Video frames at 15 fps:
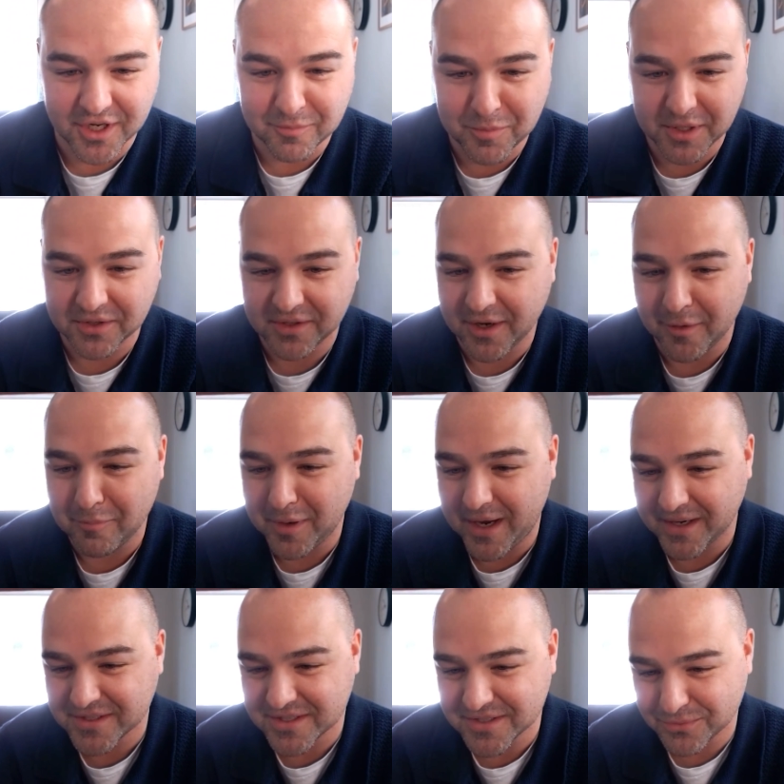I picked out
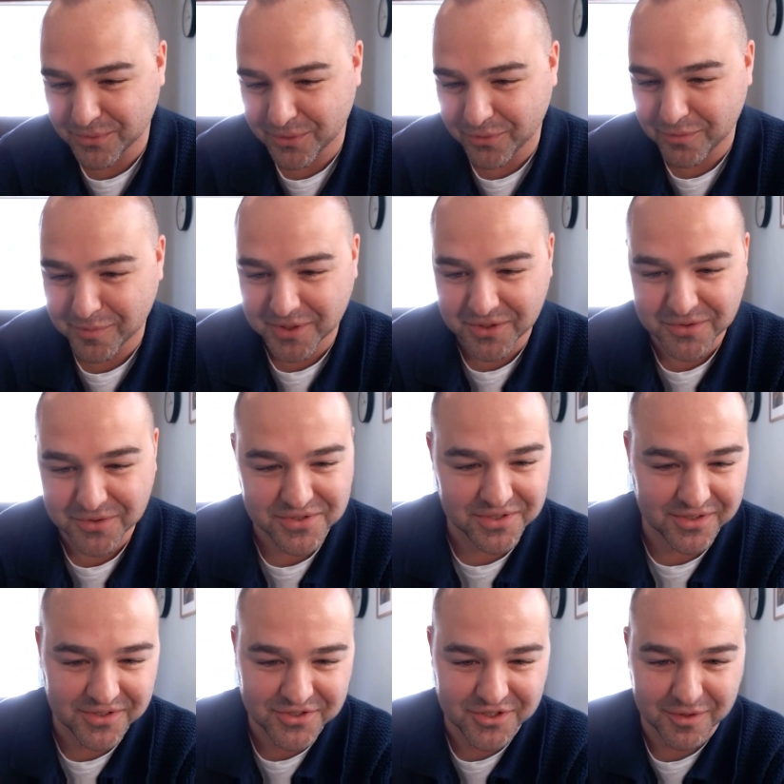boxes we would be using
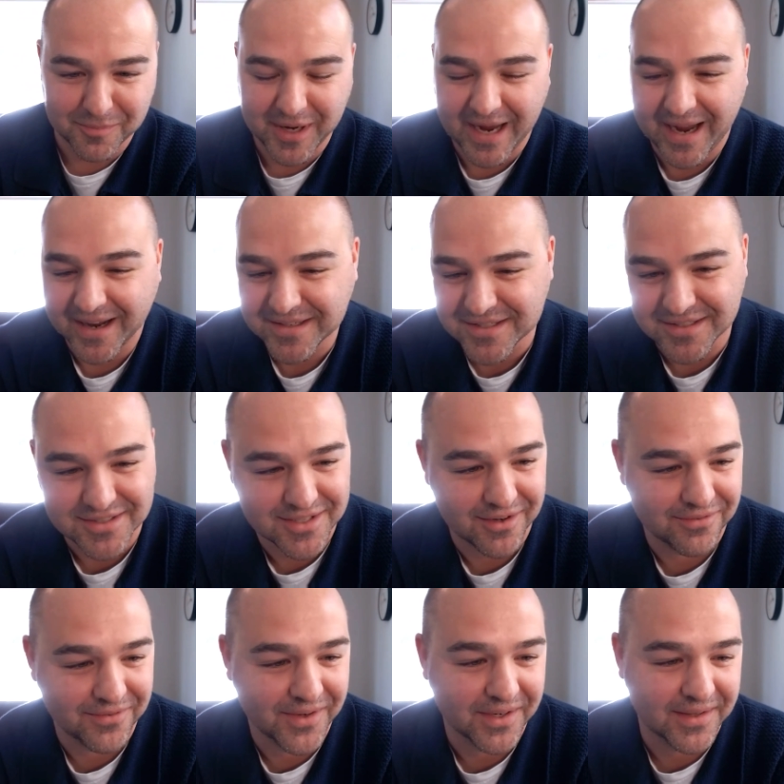to ship hats and
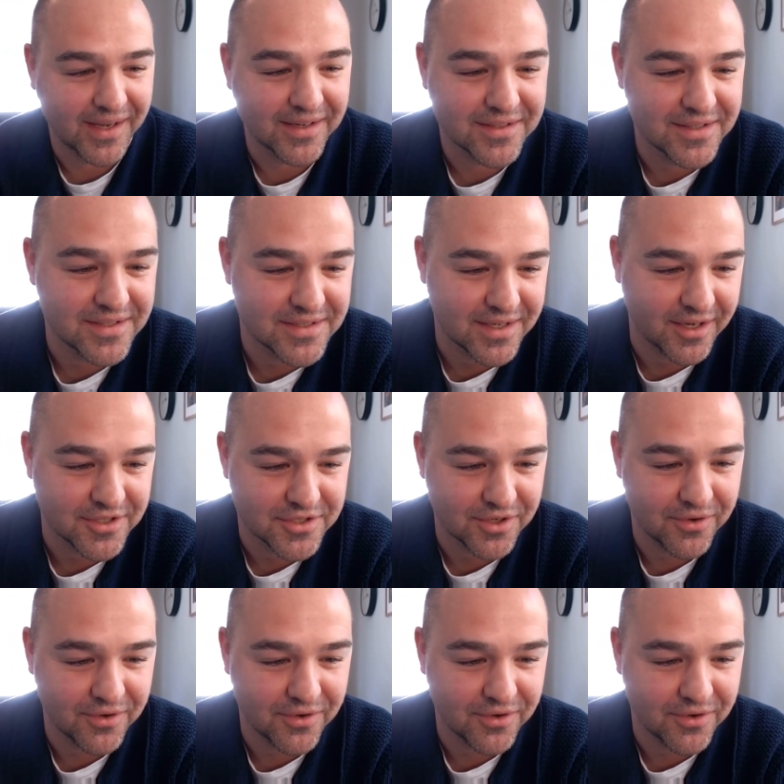stuff like that to these guys.